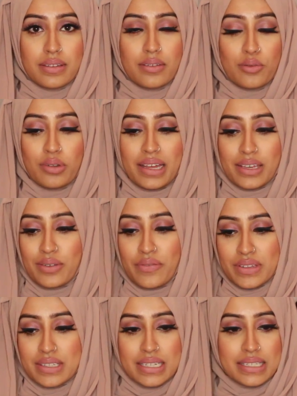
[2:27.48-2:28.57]
or like your
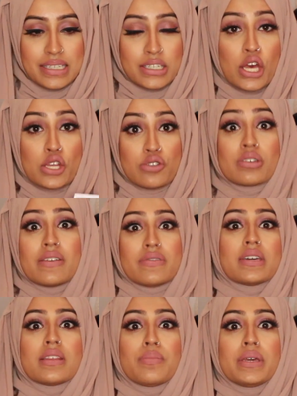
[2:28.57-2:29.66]
nephews and nieces, to give
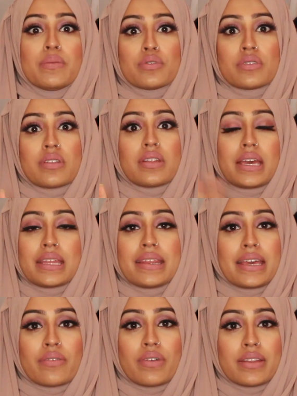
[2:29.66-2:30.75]
to other people so that like
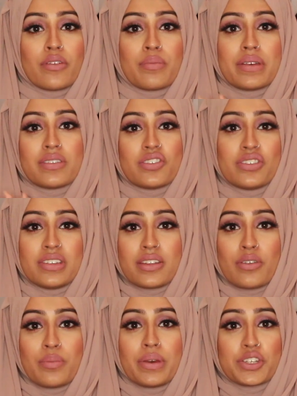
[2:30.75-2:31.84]
they can write their own message and stick
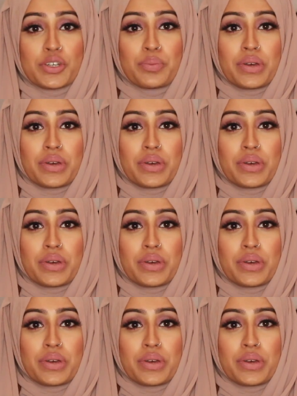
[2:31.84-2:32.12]
their own picture.